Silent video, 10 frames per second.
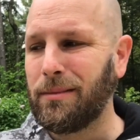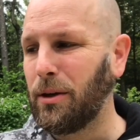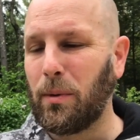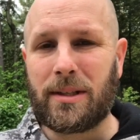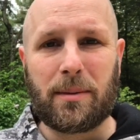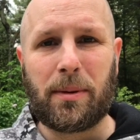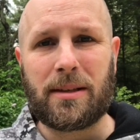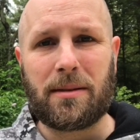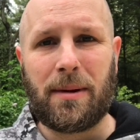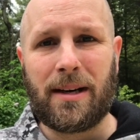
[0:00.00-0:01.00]
you know, what's the
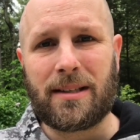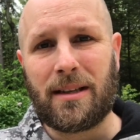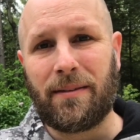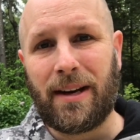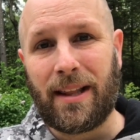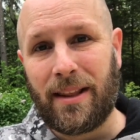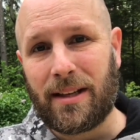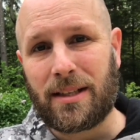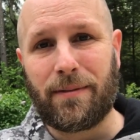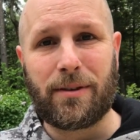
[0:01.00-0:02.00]
plus and minus of getting
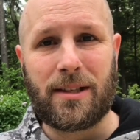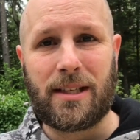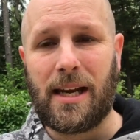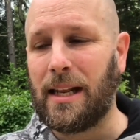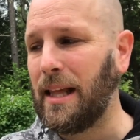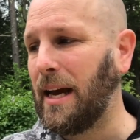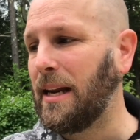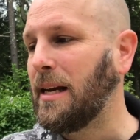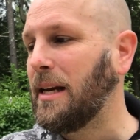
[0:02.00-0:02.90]
this versus getting that?